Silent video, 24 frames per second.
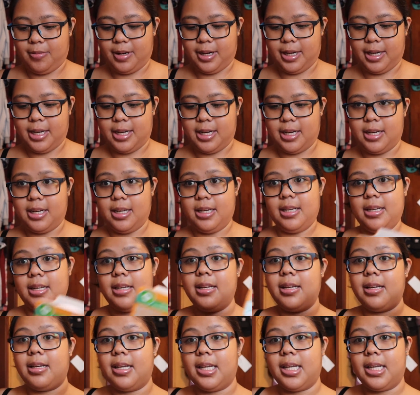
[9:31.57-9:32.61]
one
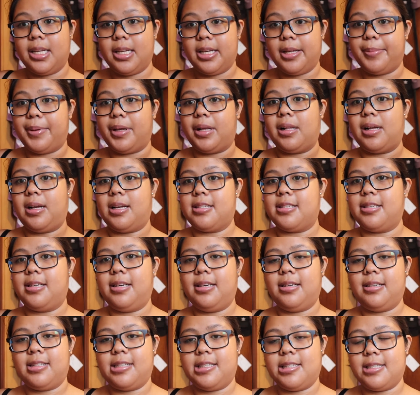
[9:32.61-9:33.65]
in my
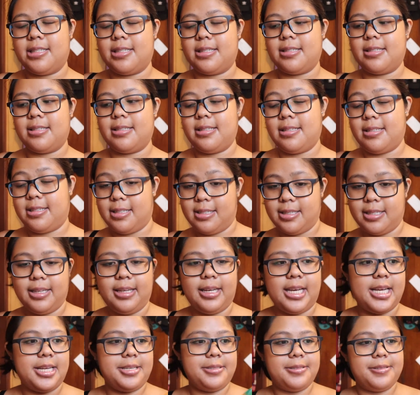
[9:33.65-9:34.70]
closet because just
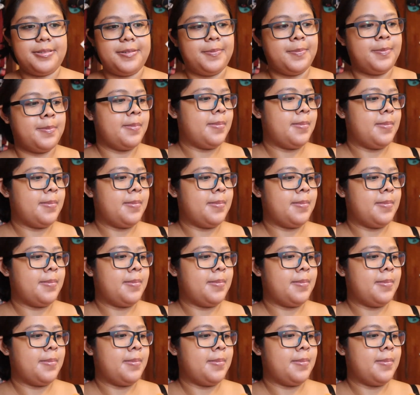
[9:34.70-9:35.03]
in case.